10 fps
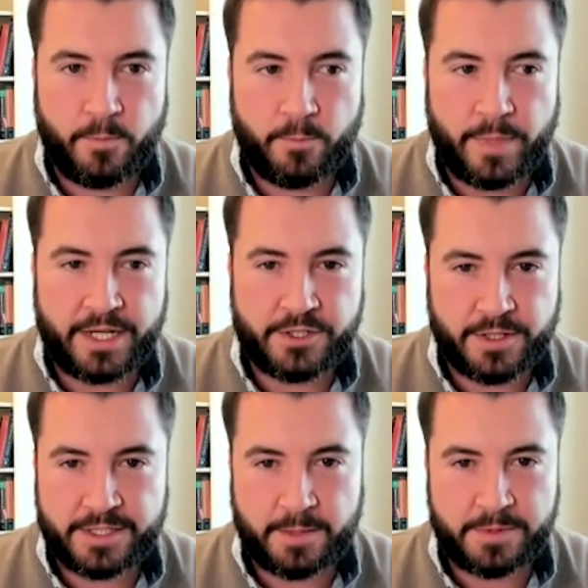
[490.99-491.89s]
making
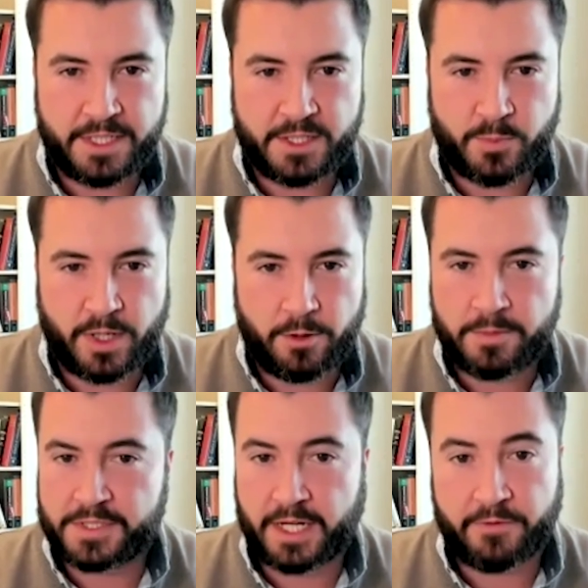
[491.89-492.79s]
sure the subsidies spread
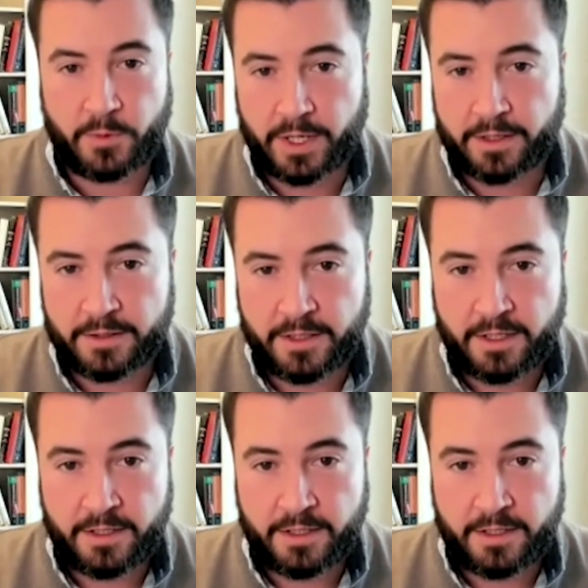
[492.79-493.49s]
almost everywhere.